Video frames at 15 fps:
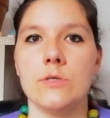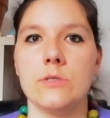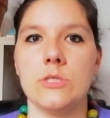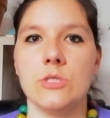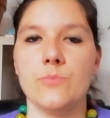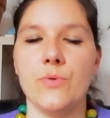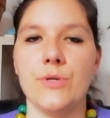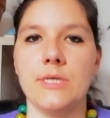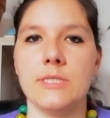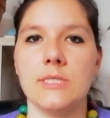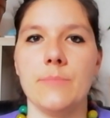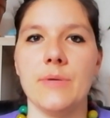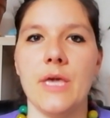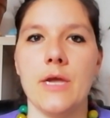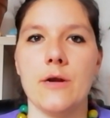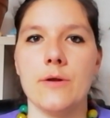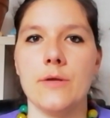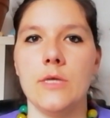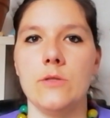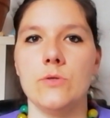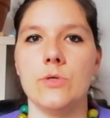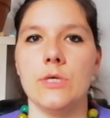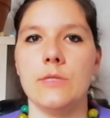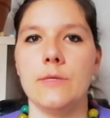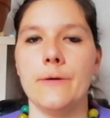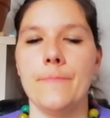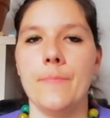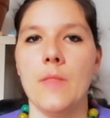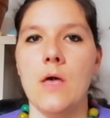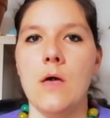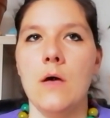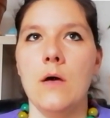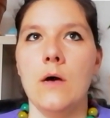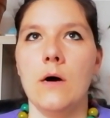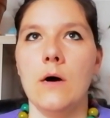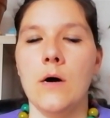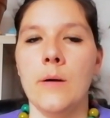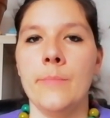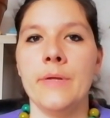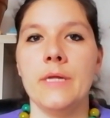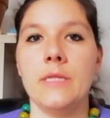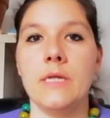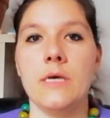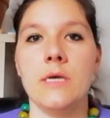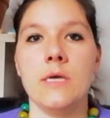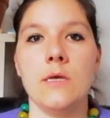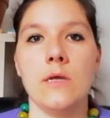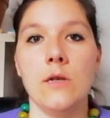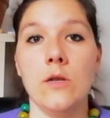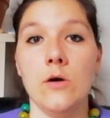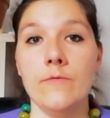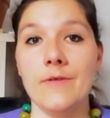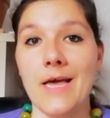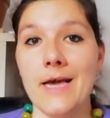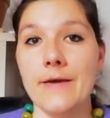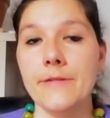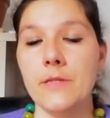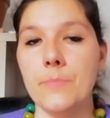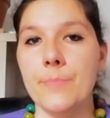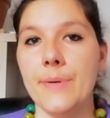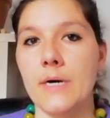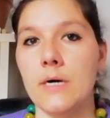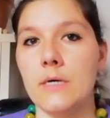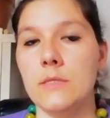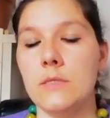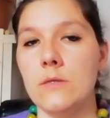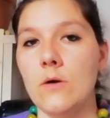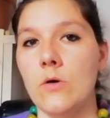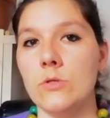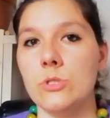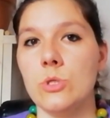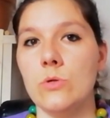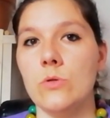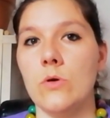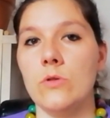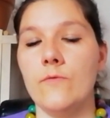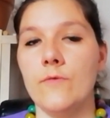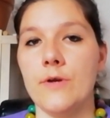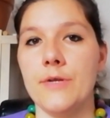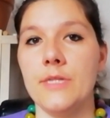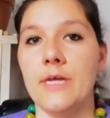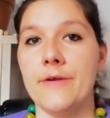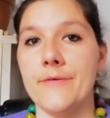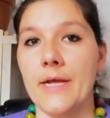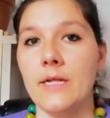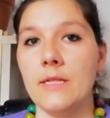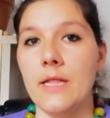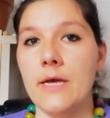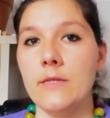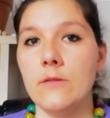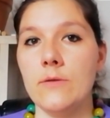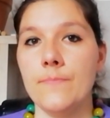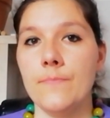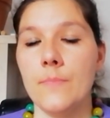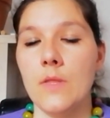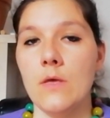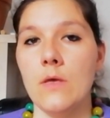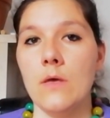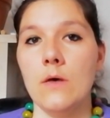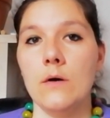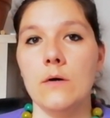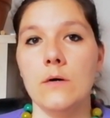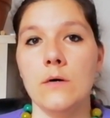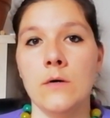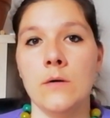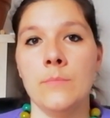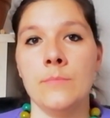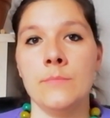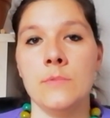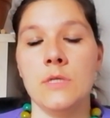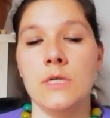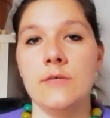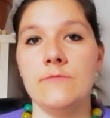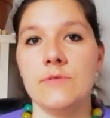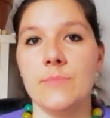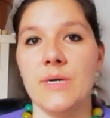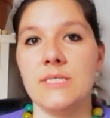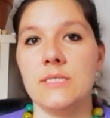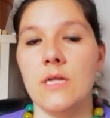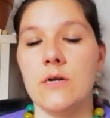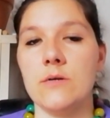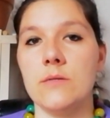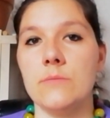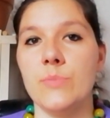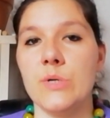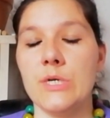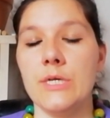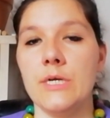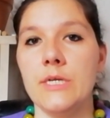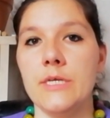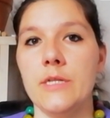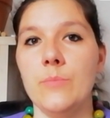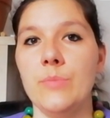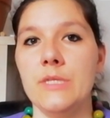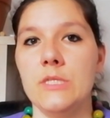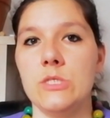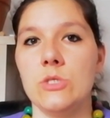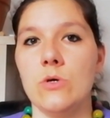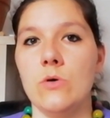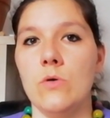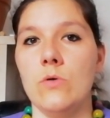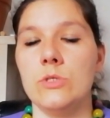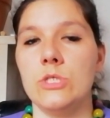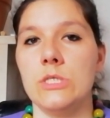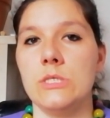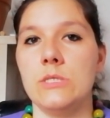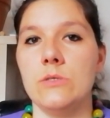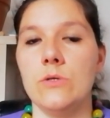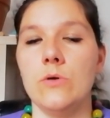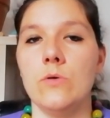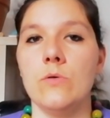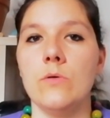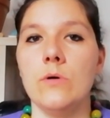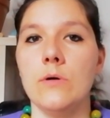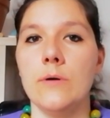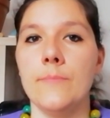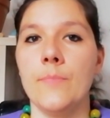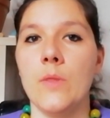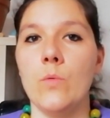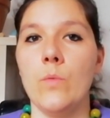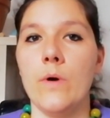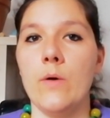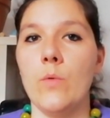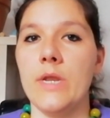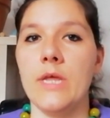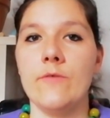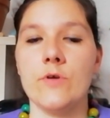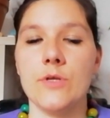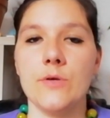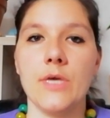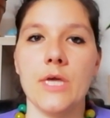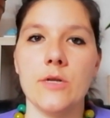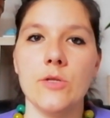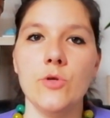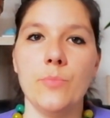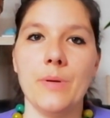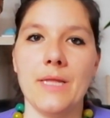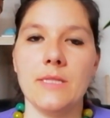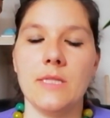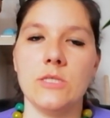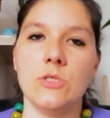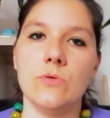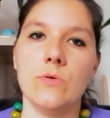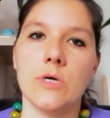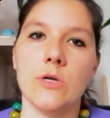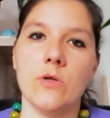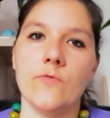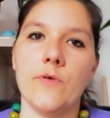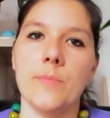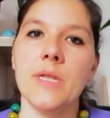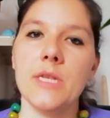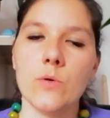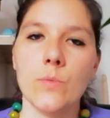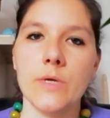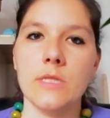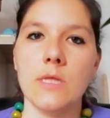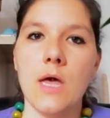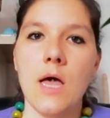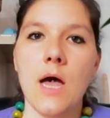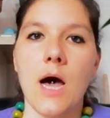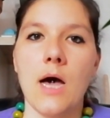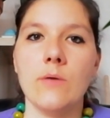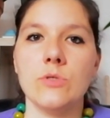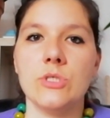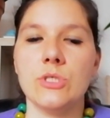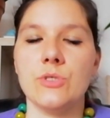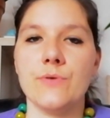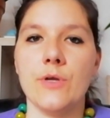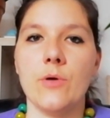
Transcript: just putting some care into it. They love light, but also not very direct light. The leaves might start burning a little bit, so just, you know, whenever you get a new plant that you are not familiar with, I would just